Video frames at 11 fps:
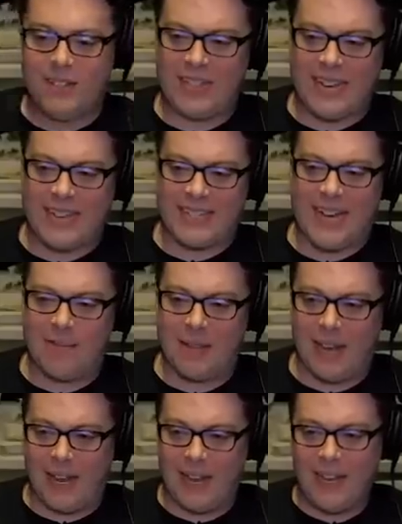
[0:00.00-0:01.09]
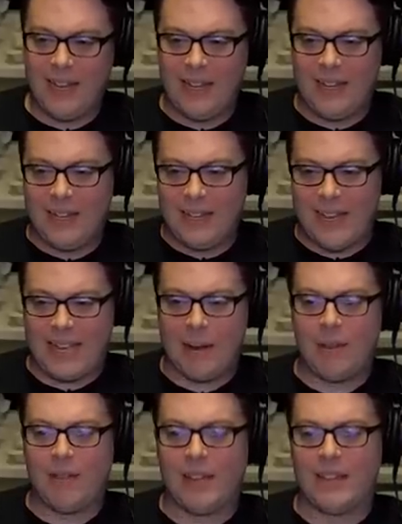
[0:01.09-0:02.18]
The second time today. I can't
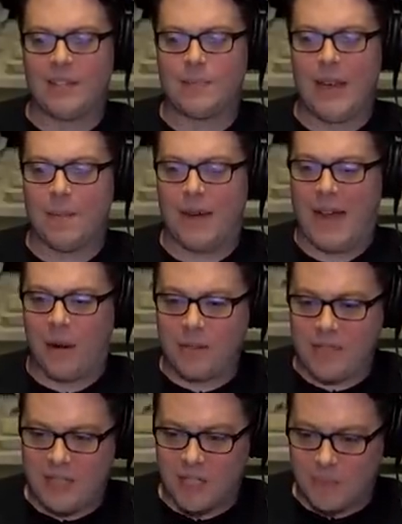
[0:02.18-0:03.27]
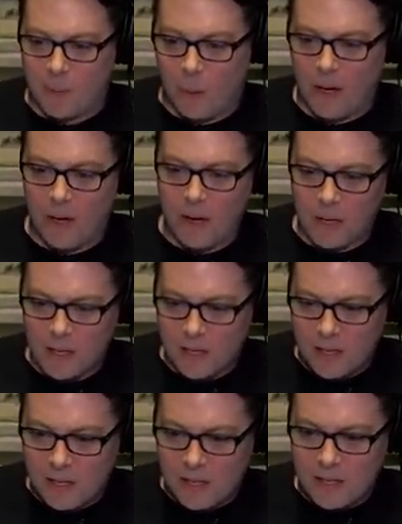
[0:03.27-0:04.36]
believe I let this man in my house. He touched my wiener dog.
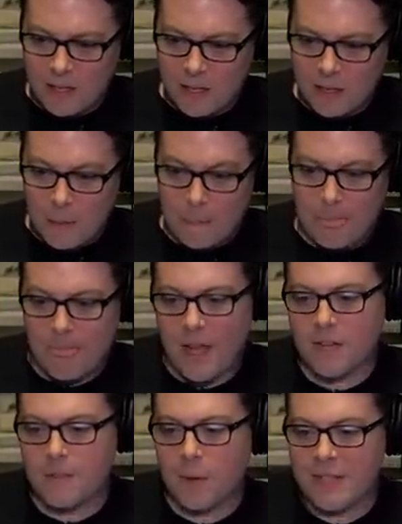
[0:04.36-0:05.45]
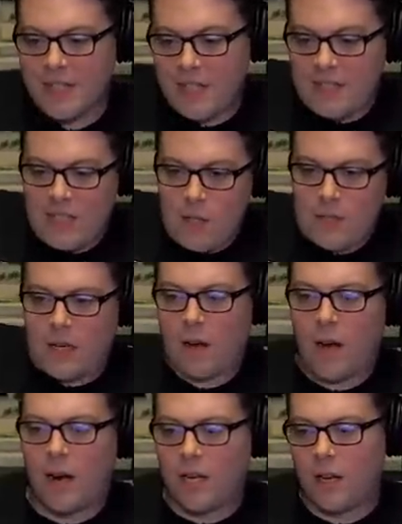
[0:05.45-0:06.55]
There's my resiliency. Use it.
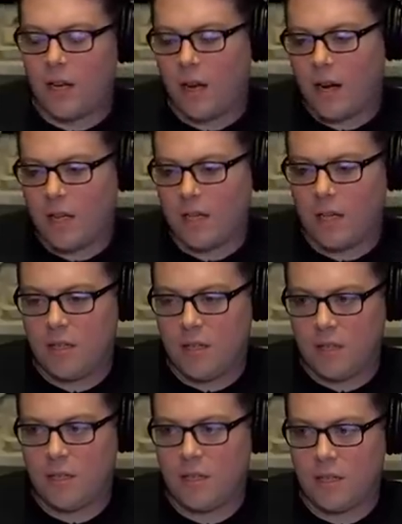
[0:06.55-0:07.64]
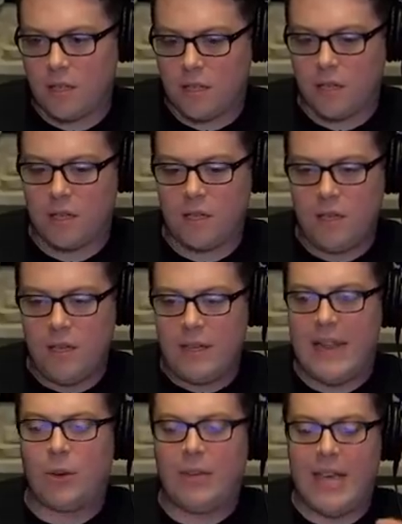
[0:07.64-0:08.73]
All right, good. All right, good. Good, good, good, good, good.
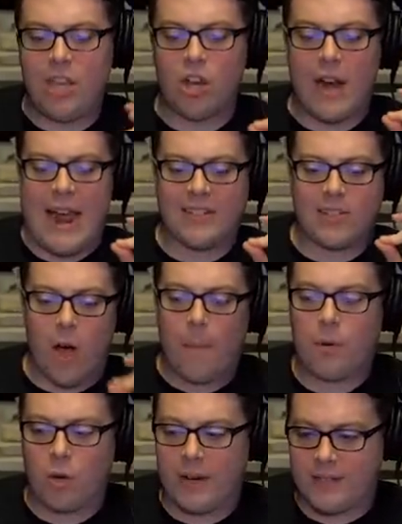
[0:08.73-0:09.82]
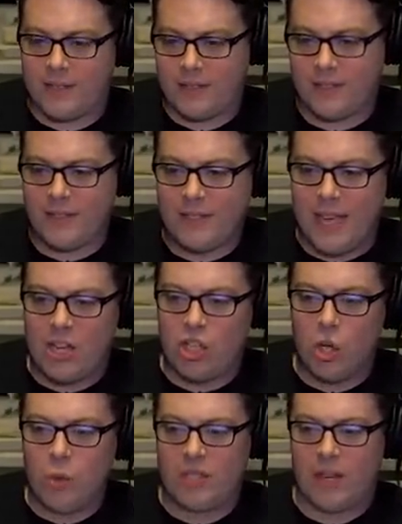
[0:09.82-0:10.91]
Now get your ass up, Chris, and
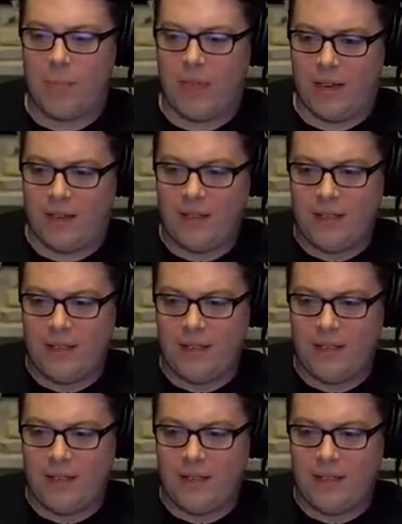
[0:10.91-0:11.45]
do something.